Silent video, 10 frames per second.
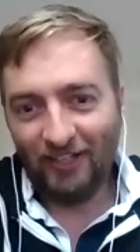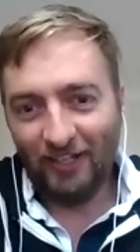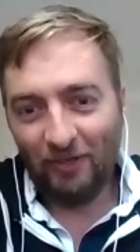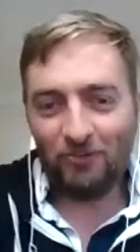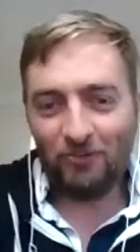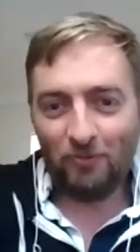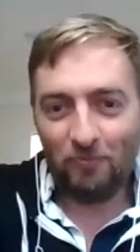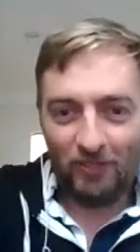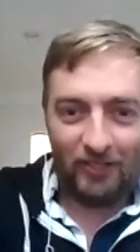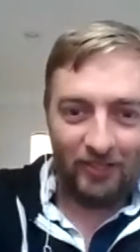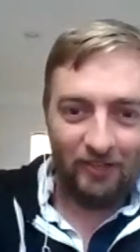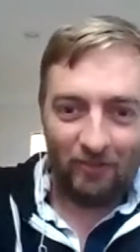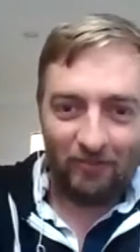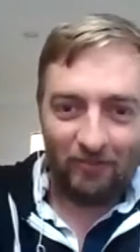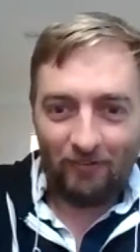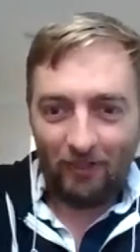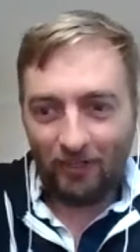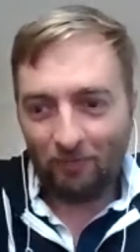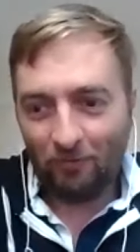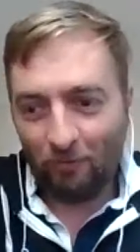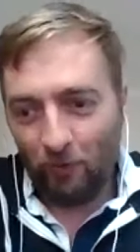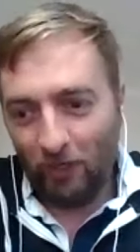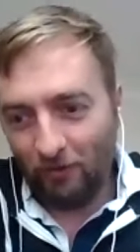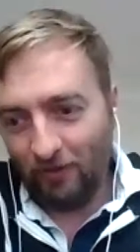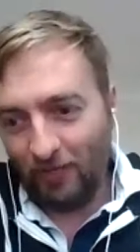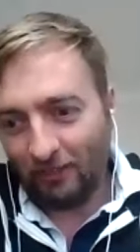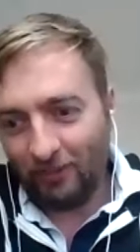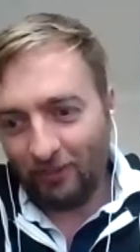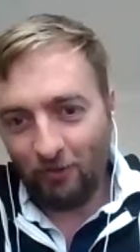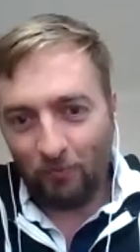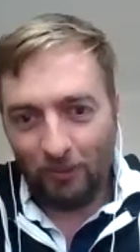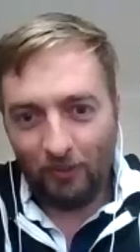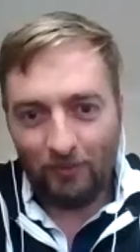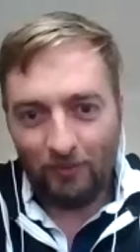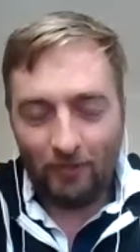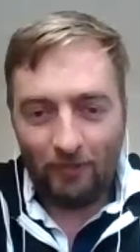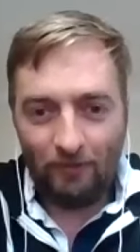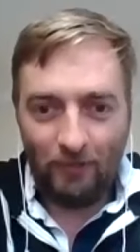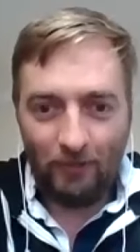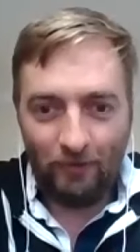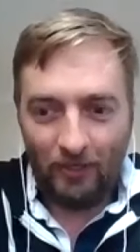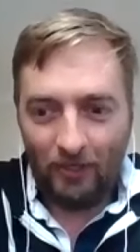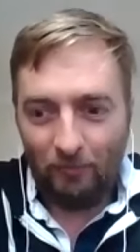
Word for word: you know why should be investing in startups the wealth that that creates be limited to uh,